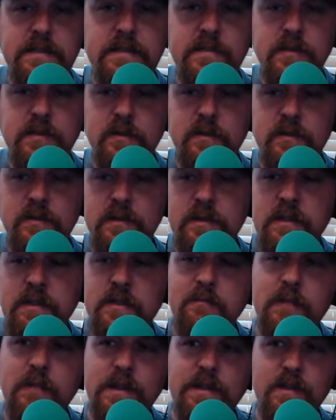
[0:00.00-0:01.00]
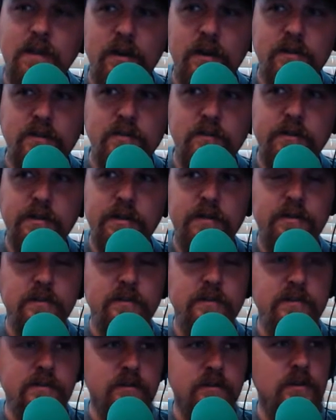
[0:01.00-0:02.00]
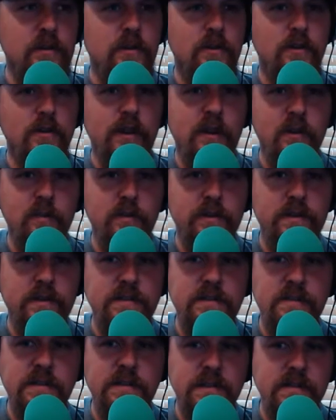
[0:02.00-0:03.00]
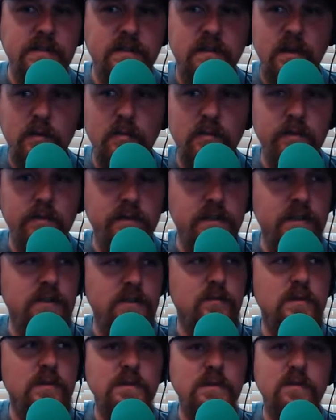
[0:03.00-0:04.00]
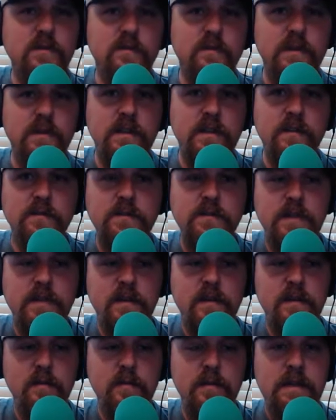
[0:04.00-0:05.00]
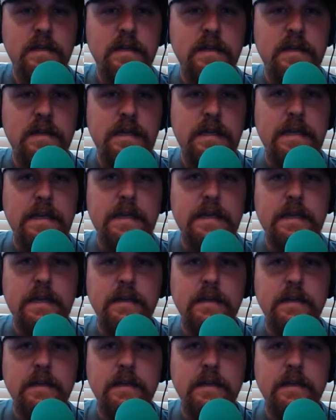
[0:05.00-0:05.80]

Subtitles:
So my daughters were here in the studio helping us test a couple things with this new video setup, and